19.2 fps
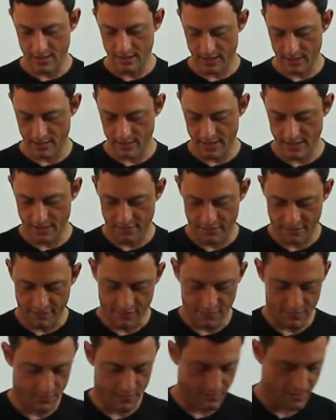then I
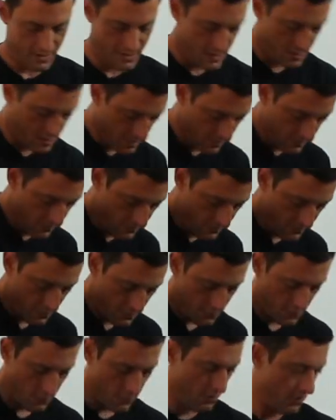have essentially
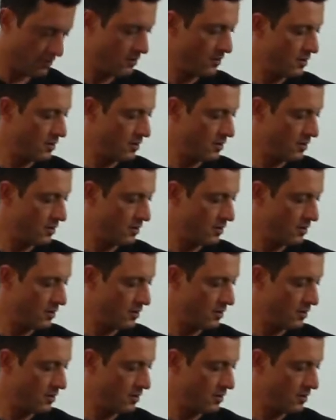4